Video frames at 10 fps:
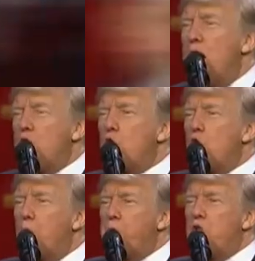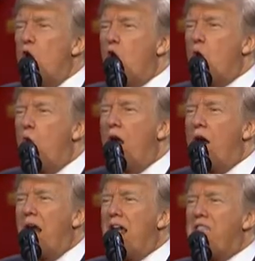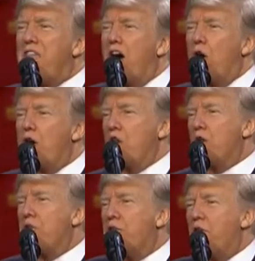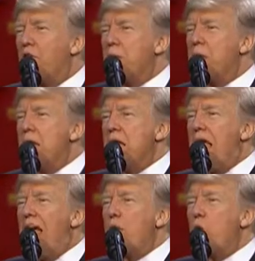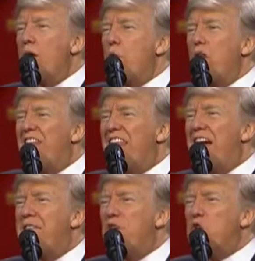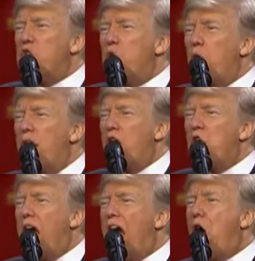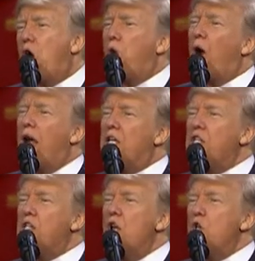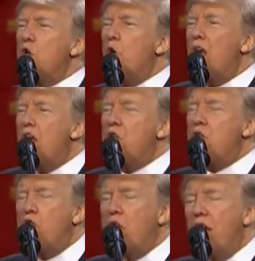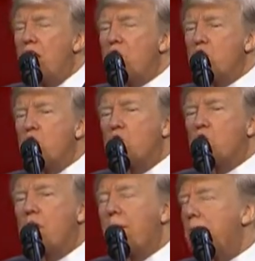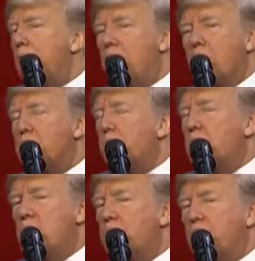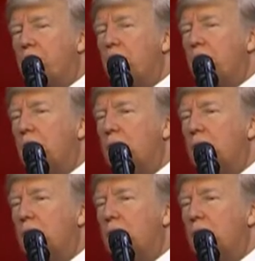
Our troops don't wear a foreign uniform, and we will never surrender our rights to international tribunals. We won't do that.